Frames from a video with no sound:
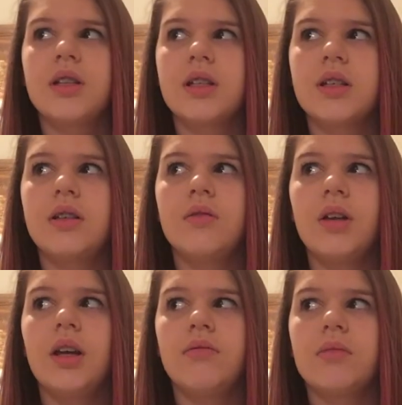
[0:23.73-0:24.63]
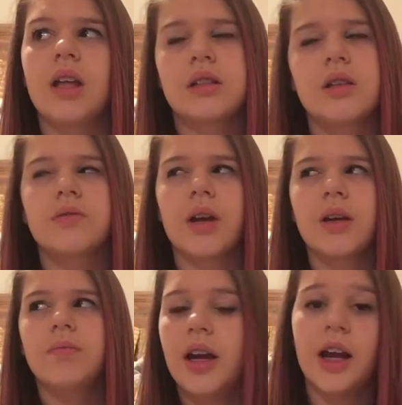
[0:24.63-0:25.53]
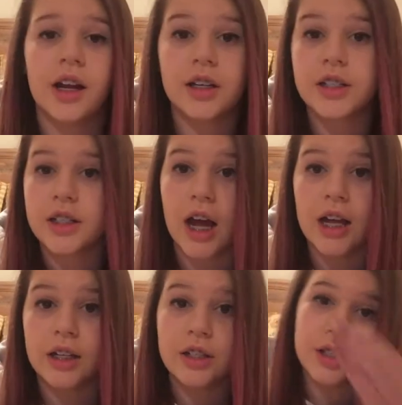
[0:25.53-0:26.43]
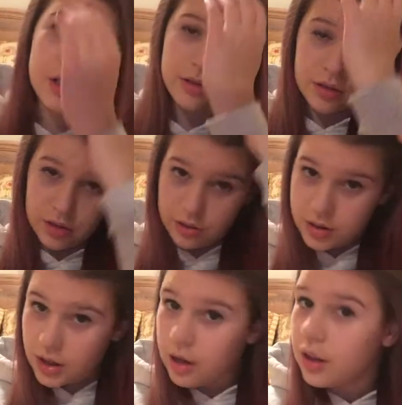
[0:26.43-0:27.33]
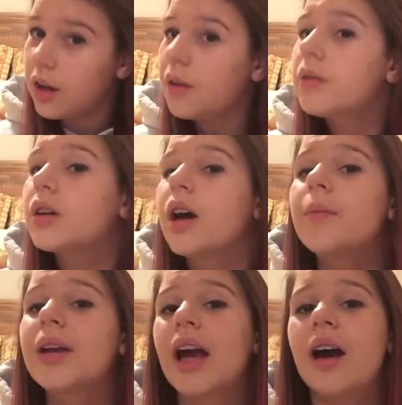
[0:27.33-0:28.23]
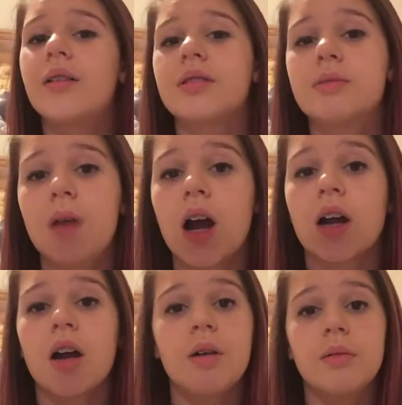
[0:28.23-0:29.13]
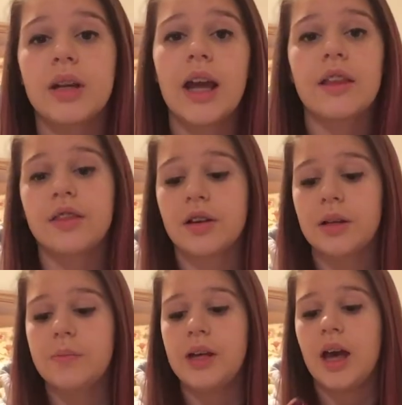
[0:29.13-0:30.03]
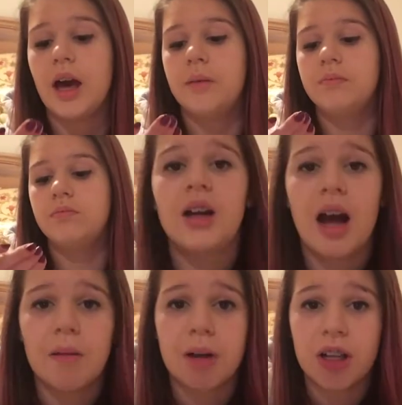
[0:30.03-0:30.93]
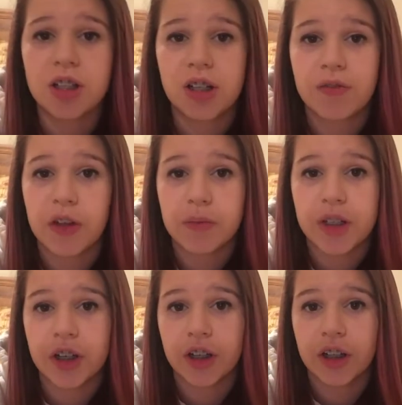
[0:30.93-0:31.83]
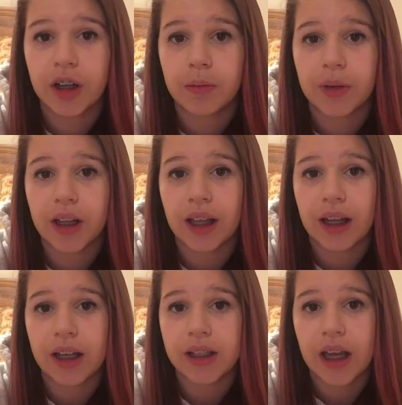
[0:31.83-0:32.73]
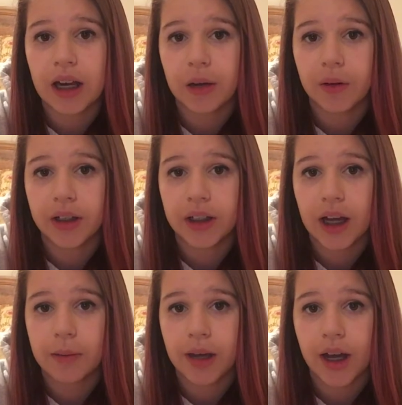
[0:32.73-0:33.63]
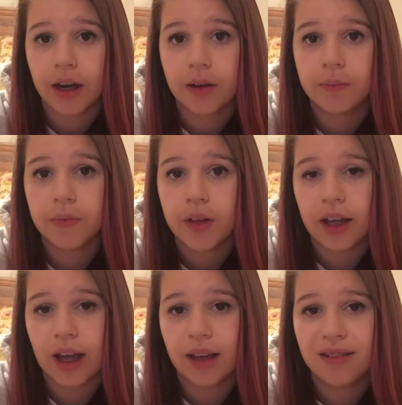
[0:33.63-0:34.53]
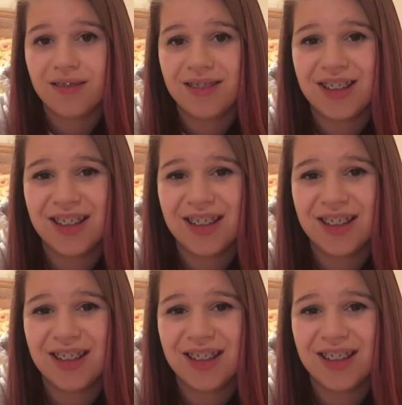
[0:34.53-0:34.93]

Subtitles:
Does that sound right? That sounds right. Harry Styles' new solo coming out tomorrow, 8:30 p.m. I probably should have filmed this earlier, but like I said, I wanted to dye my hair again.